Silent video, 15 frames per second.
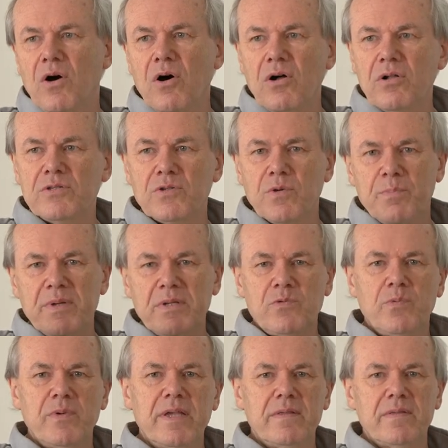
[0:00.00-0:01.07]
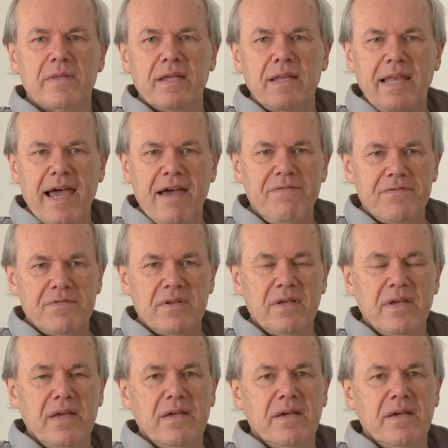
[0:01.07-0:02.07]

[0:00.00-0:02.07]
also between the left,